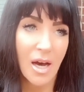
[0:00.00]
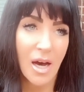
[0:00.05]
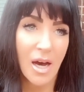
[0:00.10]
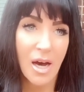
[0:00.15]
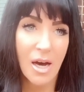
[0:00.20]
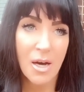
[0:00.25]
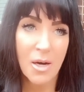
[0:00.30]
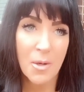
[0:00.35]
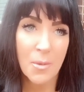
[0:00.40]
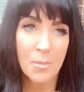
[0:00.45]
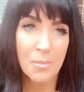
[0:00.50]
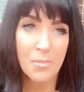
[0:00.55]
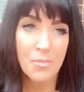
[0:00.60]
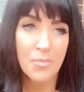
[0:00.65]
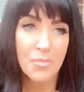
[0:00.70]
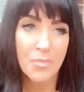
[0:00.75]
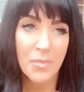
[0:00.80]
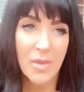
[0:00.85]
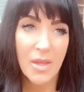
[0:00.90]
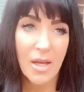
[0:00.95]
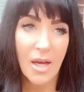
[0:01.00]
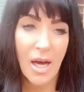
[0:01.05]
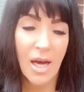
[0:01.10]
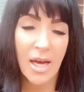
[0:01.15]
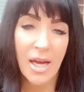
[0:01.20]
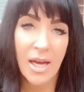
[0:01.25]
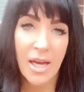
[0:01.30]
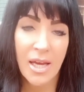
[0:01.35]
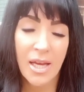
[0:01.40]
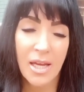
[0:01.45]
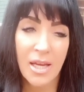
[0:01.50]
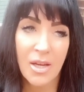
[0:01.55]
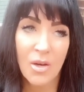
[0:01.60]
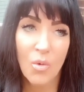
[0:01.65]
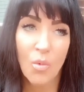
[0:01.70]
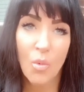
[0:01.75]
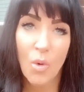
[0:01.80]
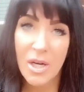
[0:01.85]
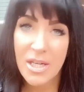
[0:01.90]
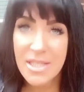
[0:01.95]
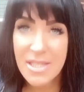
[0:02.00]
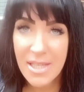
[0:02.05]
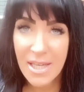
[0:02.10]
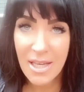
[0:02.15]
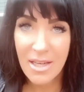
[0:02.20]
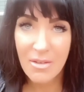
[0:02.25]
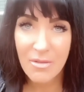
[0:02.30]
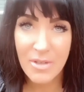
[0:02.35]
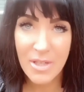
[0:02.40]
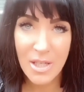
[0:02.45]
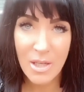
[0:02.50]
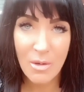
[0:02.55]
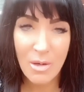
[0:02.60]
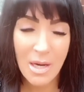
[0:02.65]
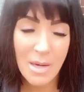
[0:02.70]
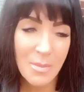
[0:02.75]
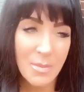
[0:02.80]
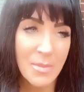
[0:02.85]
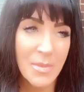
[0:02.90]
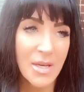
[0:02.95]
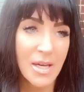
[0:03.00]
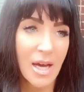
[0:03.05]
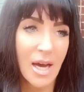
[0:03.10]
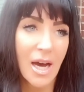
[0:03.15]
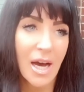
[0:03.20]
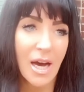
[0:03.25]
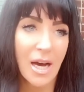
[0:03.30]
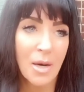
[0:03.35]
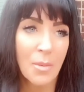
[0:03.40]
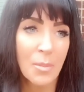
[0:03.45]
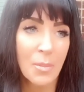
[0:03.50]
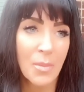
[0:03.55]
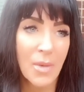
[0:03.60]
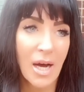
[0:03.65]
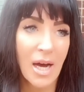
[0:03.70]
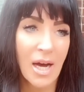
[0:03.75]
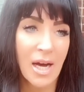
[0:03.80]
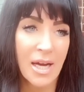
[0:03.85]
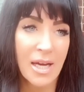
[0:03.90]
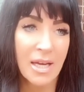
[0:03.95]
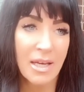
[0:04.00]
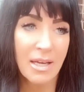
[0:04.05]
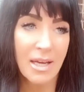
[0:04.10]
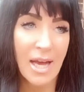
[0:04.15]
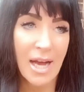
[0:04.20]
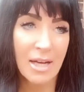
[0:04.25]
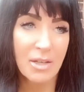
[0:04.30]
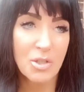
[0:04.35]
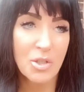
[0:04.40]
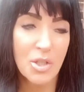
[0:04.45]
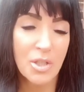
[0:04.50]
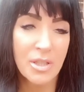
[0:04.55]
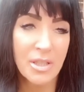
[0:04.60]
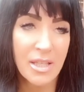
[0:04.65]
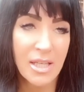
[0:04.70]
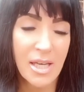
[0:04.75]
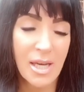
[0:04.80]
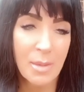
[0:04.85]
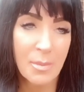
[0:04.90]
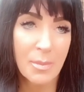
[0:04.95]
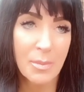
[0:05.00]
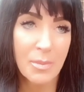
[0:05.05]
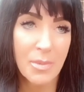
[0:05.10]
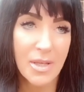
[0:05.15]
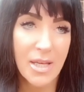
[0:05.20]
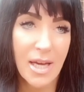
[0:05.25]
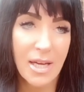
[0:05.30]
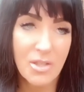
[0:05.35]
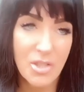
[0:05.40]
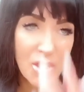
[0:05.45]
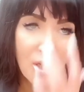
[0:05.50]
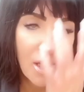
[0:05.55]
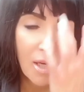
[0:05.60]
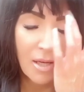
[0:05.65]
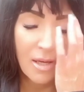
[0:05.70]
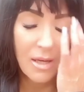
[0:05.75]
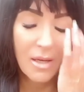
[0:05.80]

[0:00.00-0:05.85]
um, I wanted to get a video up. Um, I actually am catching,